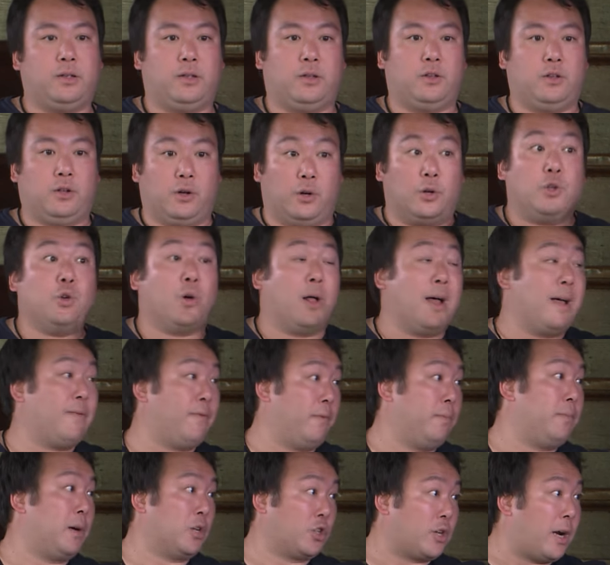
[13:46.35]
You know, you'll
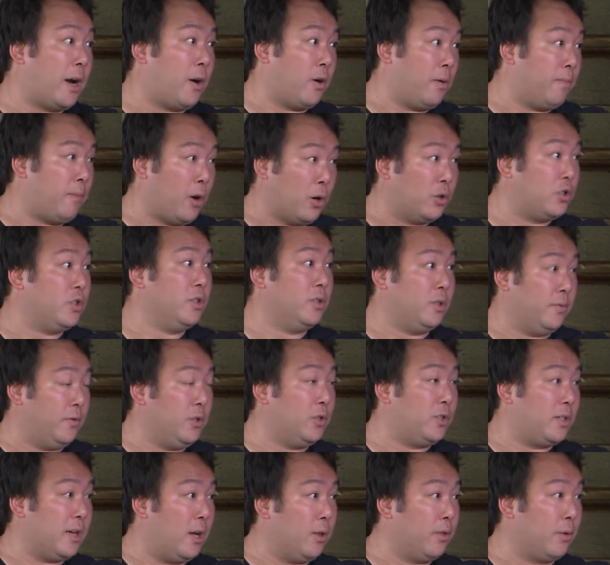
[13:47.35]
have much higher margins if
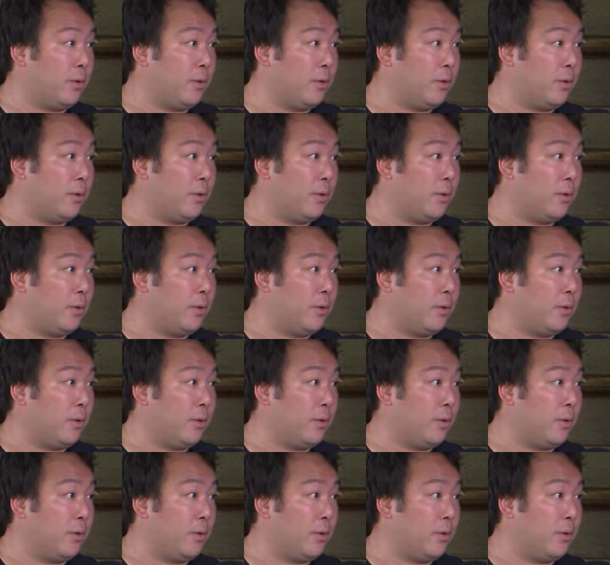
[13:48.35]
you sell